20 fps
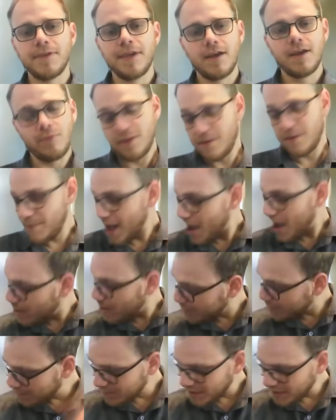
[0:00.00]
And when the
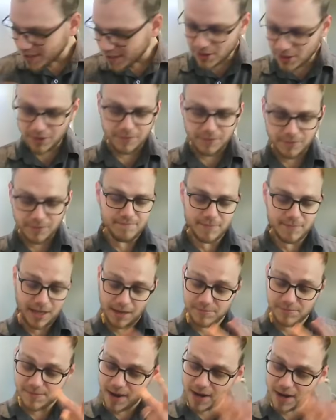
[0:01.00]
power comes back
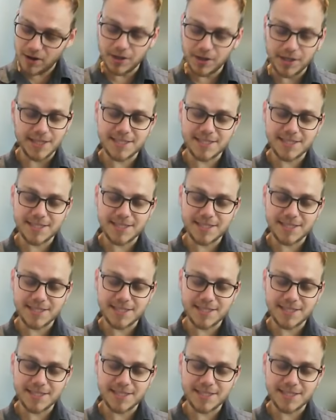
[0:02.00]
on,